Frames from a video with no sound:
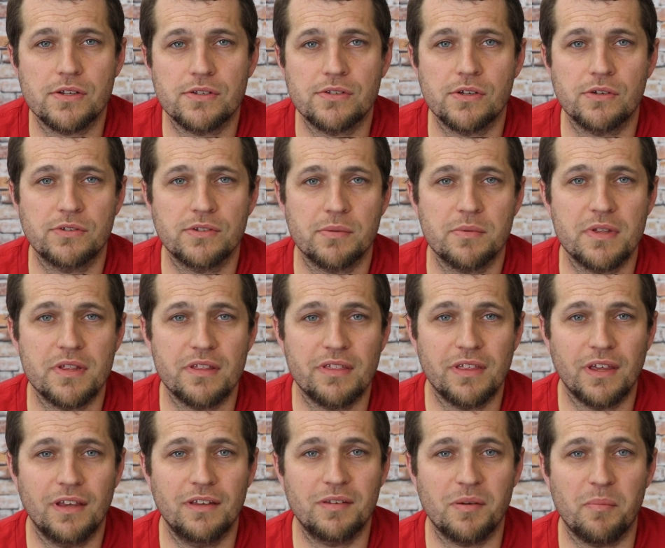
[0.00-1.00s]
And so some of the
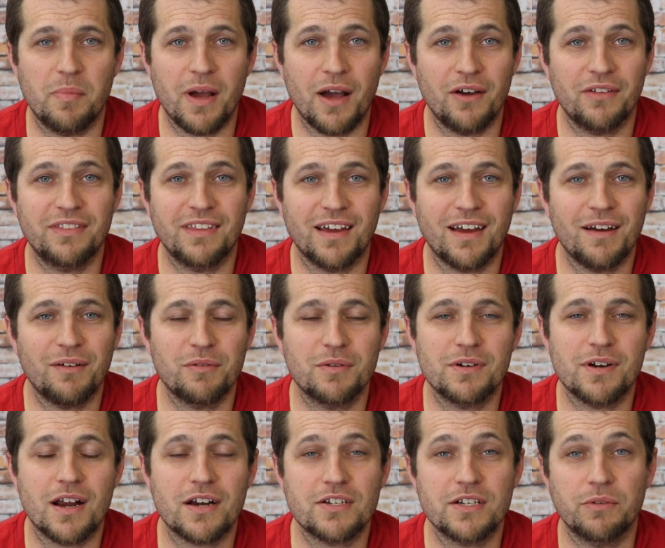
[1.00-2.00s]
things about that
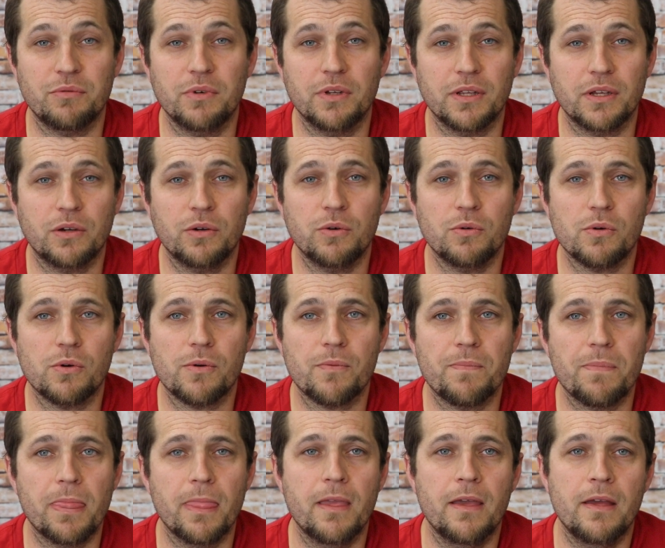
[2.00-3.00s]
were actually really
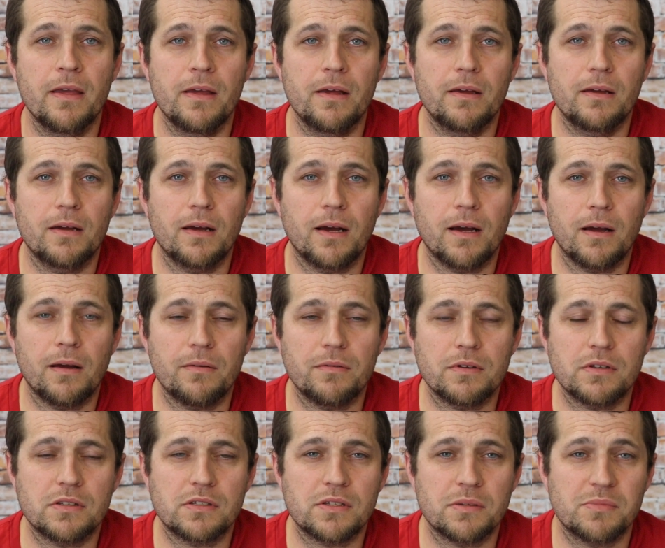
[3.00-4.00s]
cool. Uh,
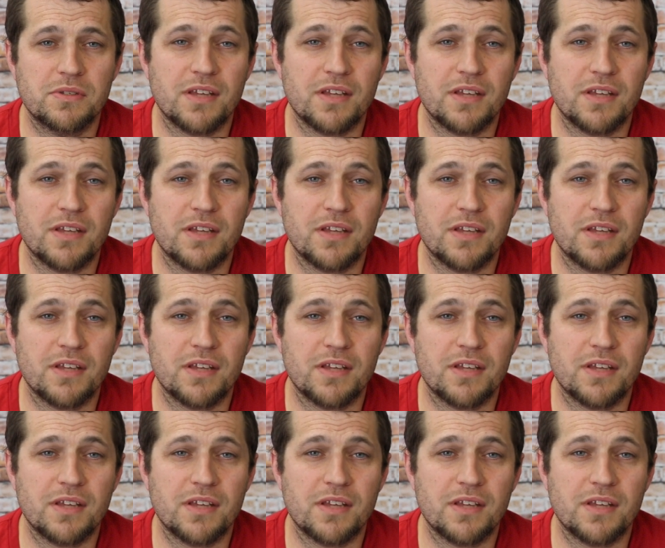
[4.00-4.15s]
some